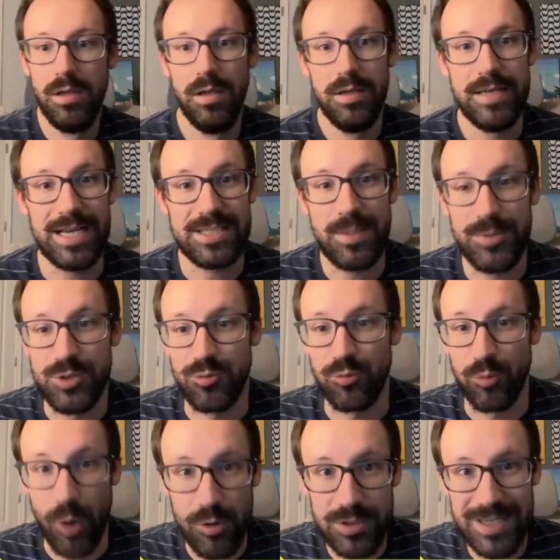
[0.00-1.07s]
Next up is
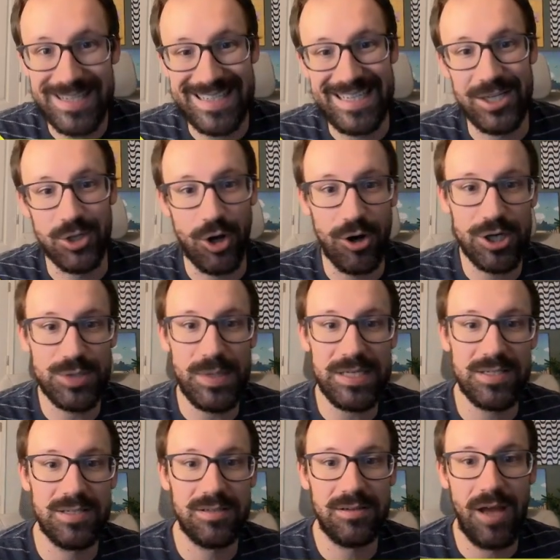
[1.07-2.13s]
Rosa's
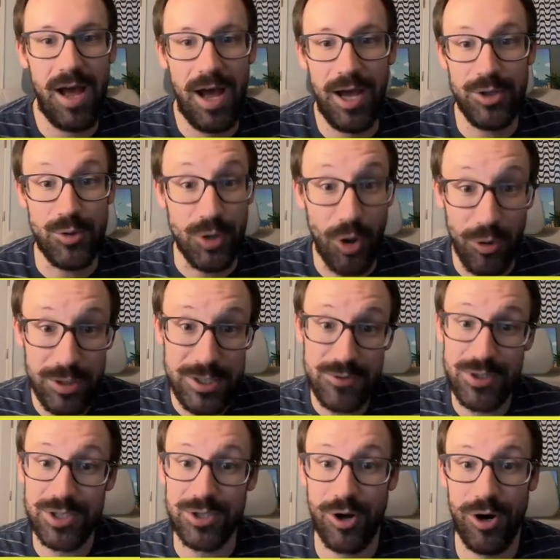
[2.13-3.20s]
Encouragement. You can only use
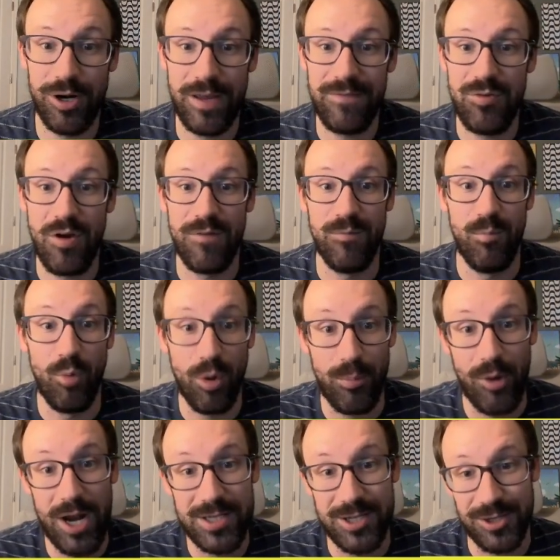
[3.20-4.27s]
this card if you have more
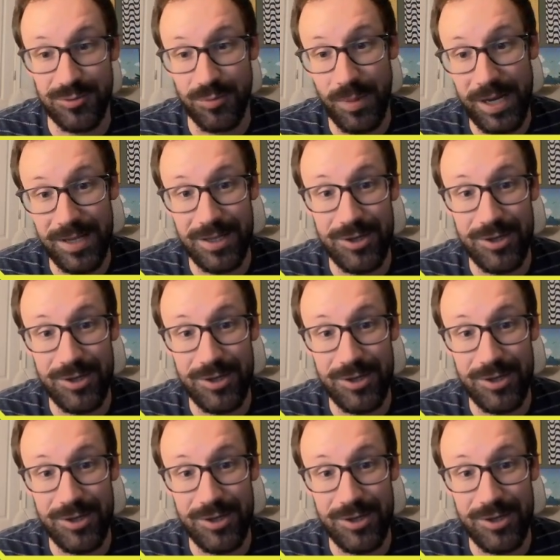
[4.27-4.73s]
prize cards remaining than